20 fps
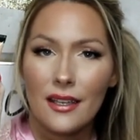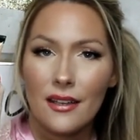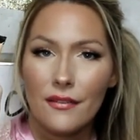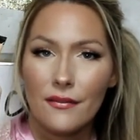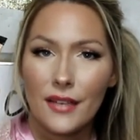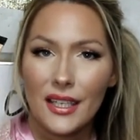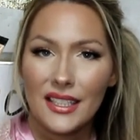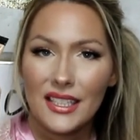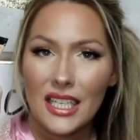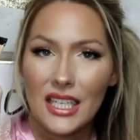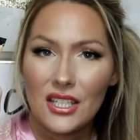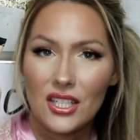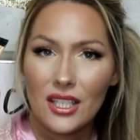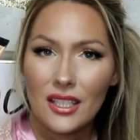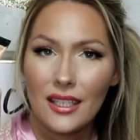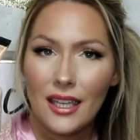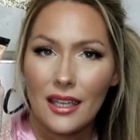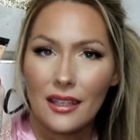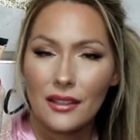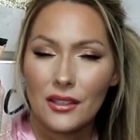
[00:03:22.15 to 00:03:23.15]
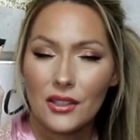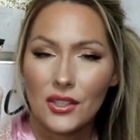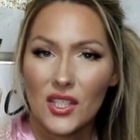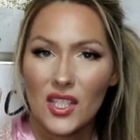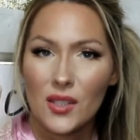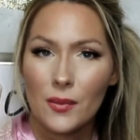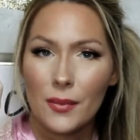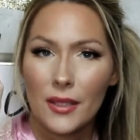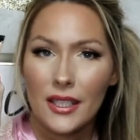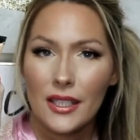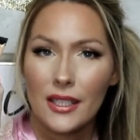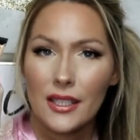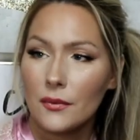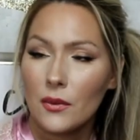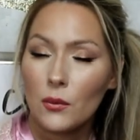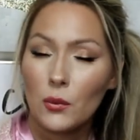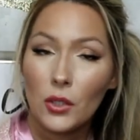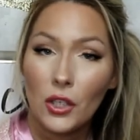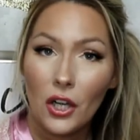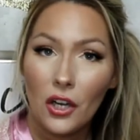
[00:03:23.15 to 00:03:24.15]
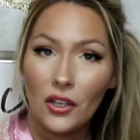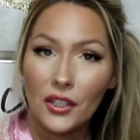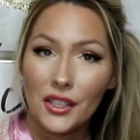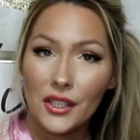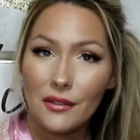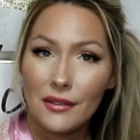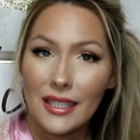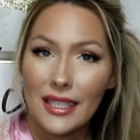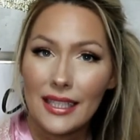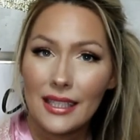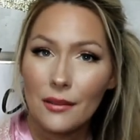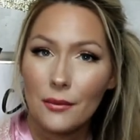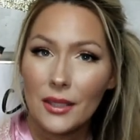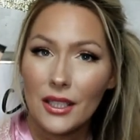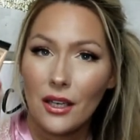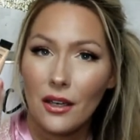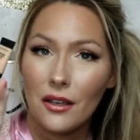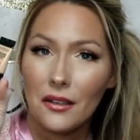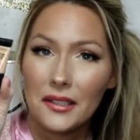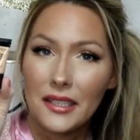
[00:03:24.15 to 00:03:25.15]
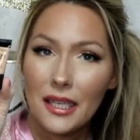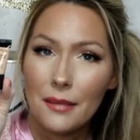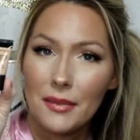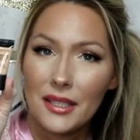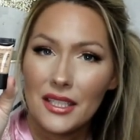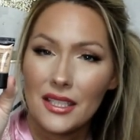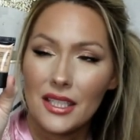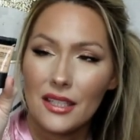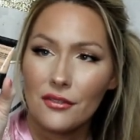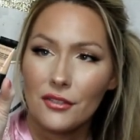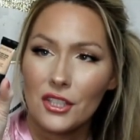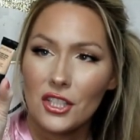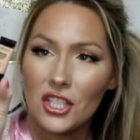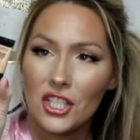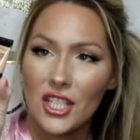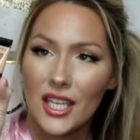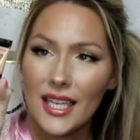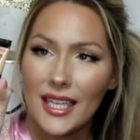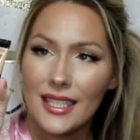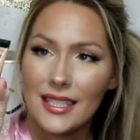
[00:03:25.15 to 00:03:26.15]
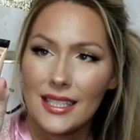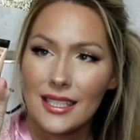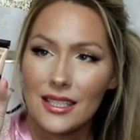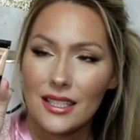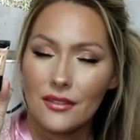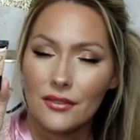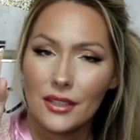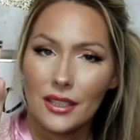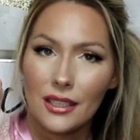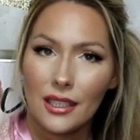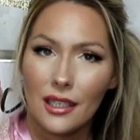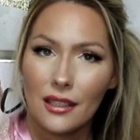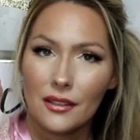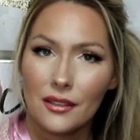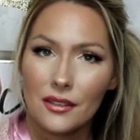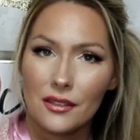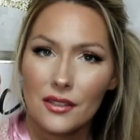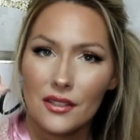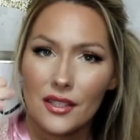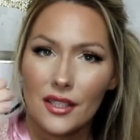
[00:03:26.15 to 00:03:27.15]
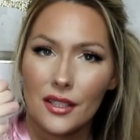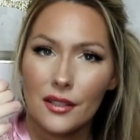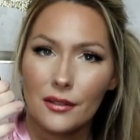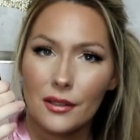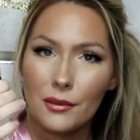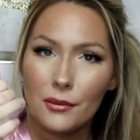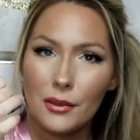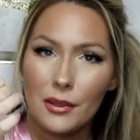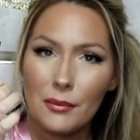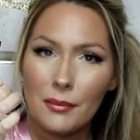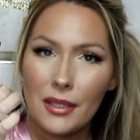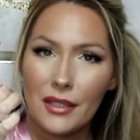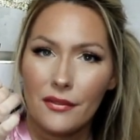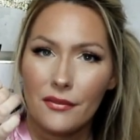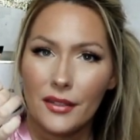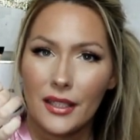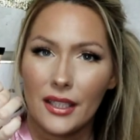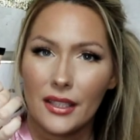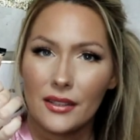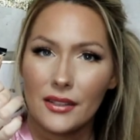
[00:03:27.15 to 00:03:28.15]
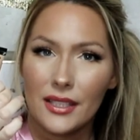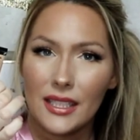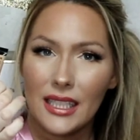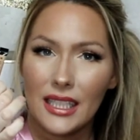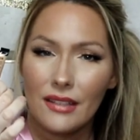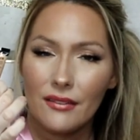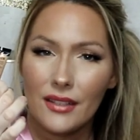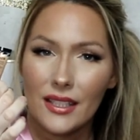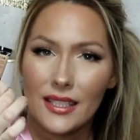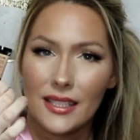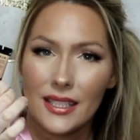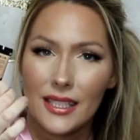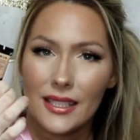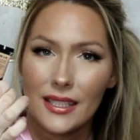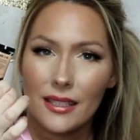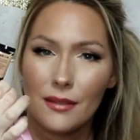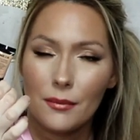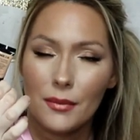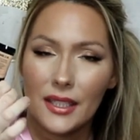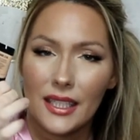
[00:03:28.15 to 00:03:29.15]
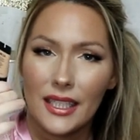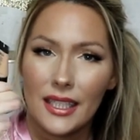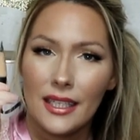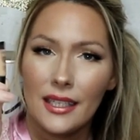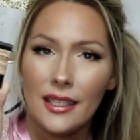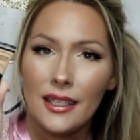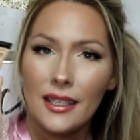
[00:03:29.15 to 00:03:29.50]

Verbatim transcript: foundation colors just because we're all unique and we all come in different shades and different colors, so it wouldn't be fair to give this to somebody